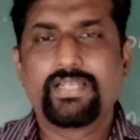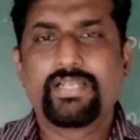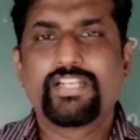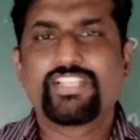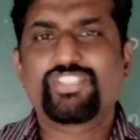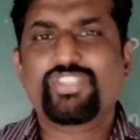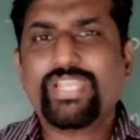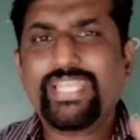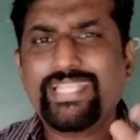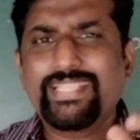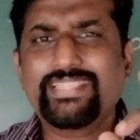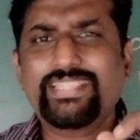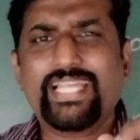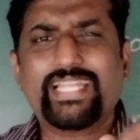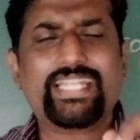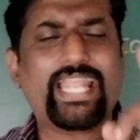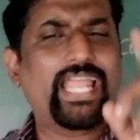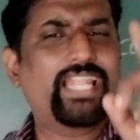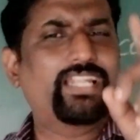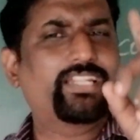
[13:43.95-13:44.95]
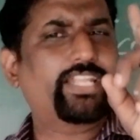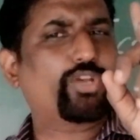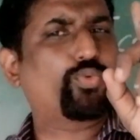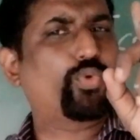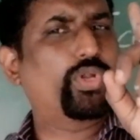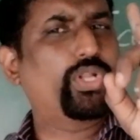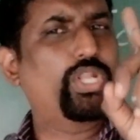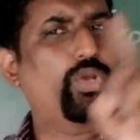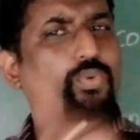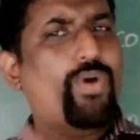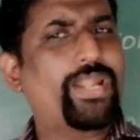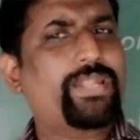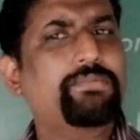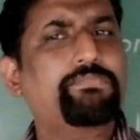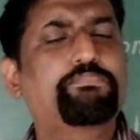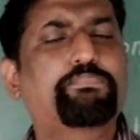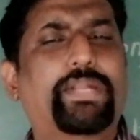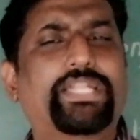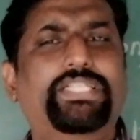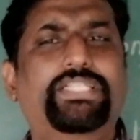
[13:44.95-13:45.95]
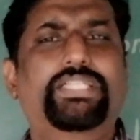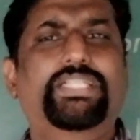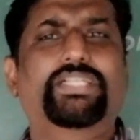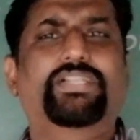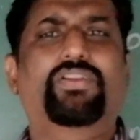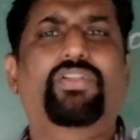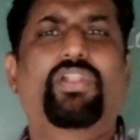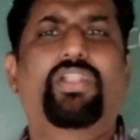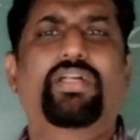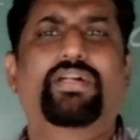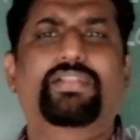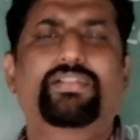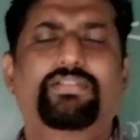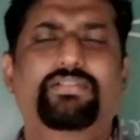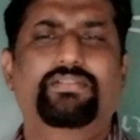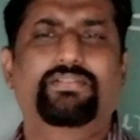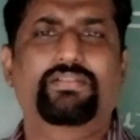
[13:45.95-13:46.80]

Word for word: So in that I'll take only one particular